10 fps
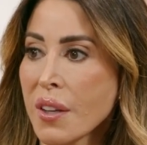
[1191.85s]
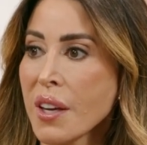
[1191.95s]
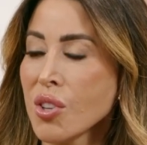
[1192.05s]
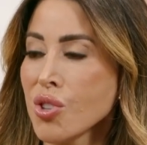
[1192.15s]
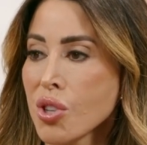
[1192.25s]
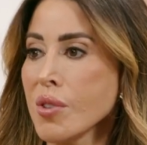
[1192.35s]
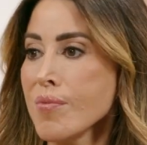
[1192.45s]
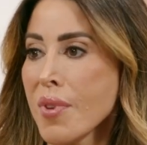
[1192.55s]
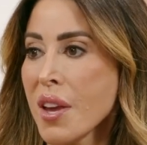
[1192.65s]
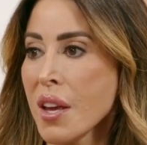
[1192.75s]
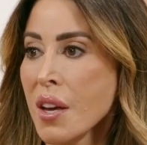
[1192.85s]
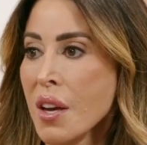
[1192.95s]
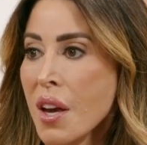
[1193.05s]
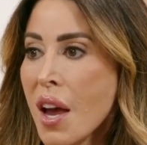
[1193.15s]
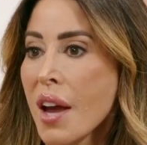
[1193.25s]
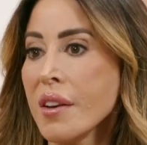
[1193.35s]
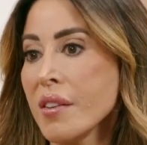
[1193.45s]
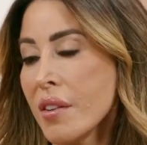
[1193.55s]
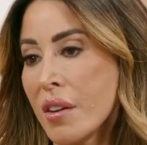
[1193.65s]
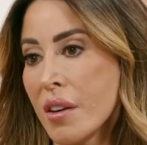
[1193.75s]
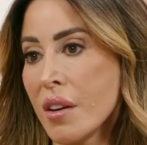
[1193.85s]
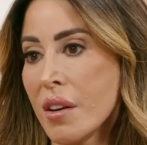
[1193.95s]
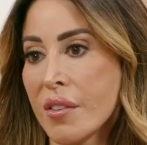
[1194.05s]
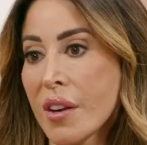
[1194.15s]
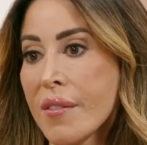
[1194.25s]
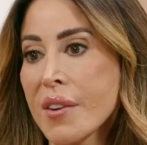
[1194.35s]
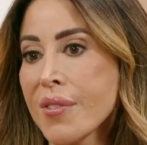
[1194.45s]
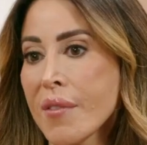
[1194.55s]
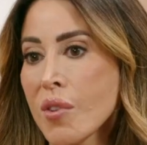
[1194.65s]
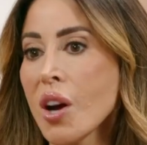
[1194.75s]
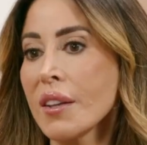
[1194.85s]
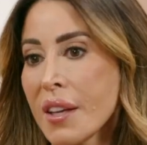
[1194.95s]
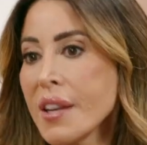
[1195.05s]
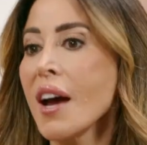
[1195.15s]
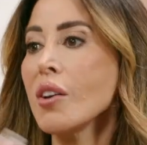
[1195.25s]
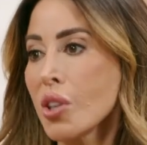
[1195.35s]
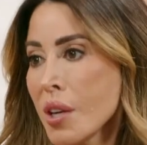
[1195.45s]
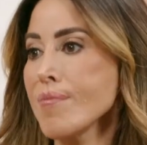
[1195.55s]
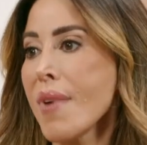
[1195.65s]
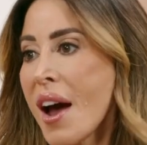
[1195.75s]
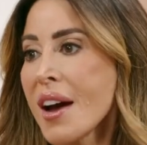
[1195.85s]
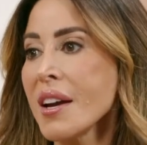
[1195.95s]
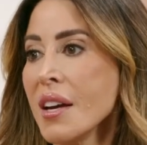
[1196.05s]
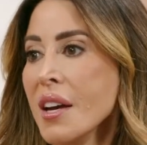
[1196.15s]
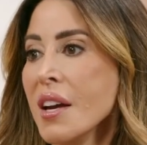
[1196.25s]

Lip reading: Like it shouldn't be, and tell me if I'm wrong, like, now looking back,